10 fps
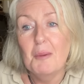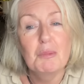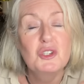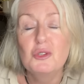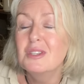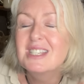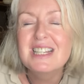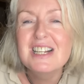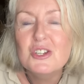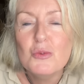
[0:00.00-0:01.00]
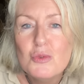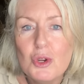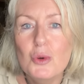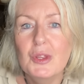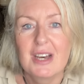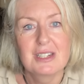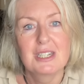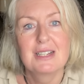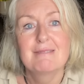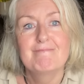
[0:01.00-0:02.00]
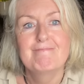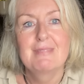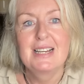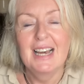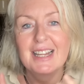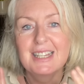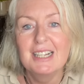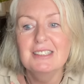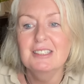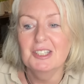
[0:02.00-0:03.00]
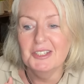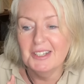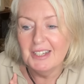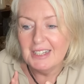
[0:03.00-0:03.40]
But you still don't know that. And that's the